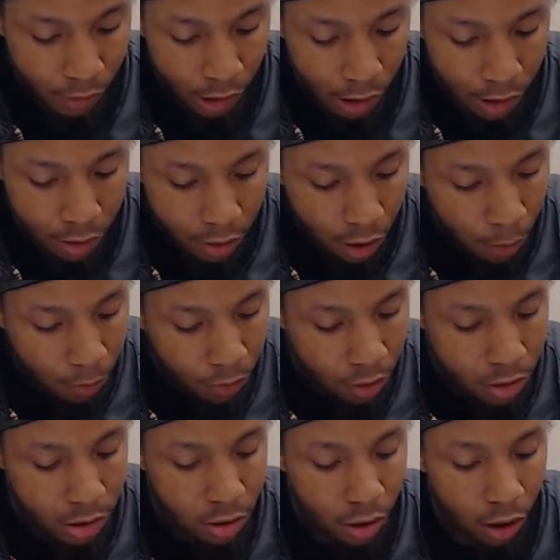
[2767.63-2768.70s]
and double
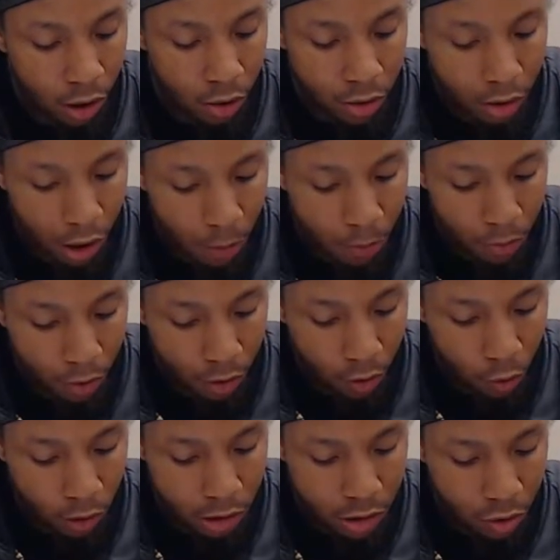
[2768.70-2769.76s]
unto her double
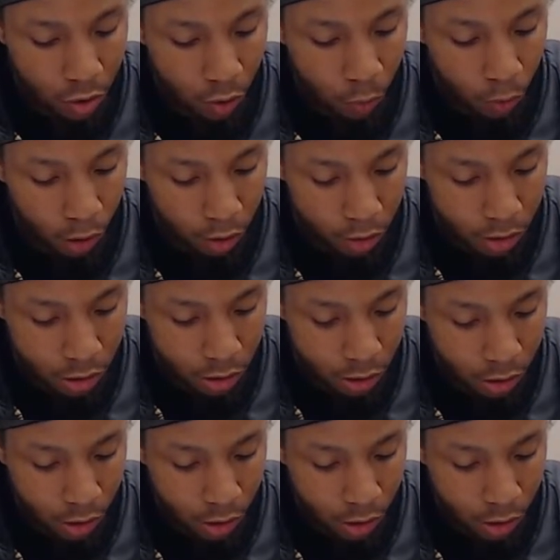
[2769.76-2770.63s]
according to her works.